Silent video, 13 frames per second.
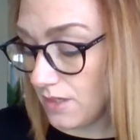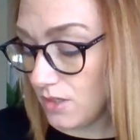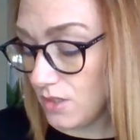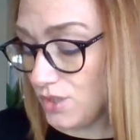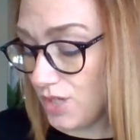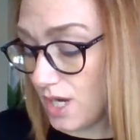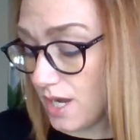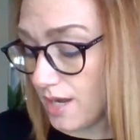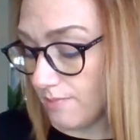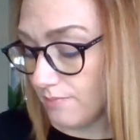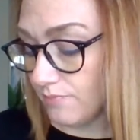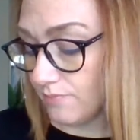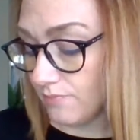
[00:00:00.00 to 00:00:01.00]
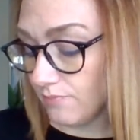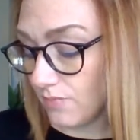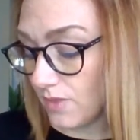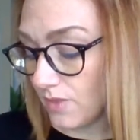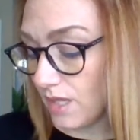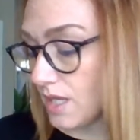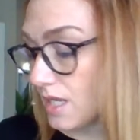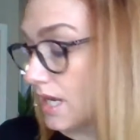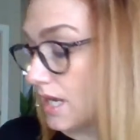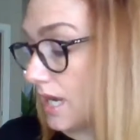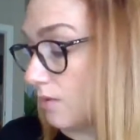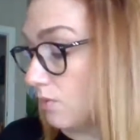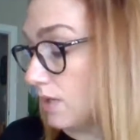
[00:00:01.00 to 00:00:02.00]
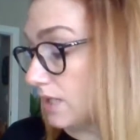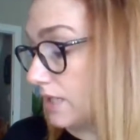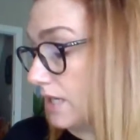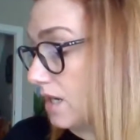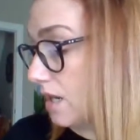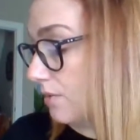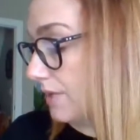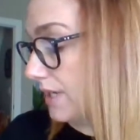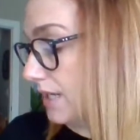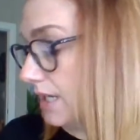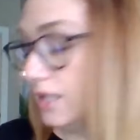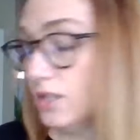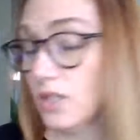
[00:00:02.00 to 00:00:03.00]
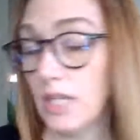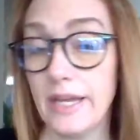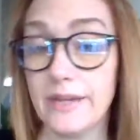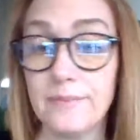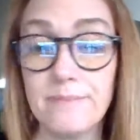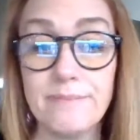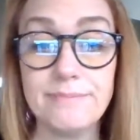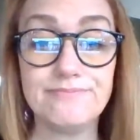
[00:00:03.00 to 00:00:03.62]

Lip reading: Good job. And what letter are we going to underline?